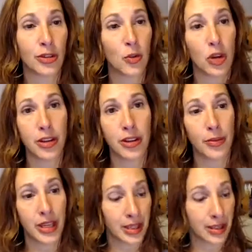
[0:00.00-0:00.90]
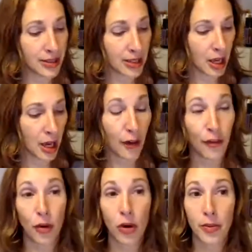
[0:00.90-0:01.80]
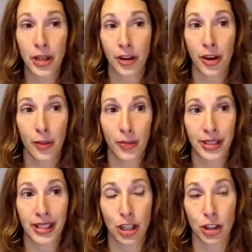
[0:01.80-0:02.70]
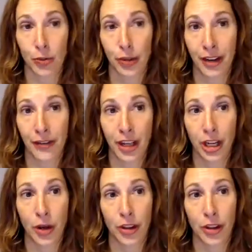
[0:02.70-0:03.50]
and one of them is a 4-minute compensation plan video,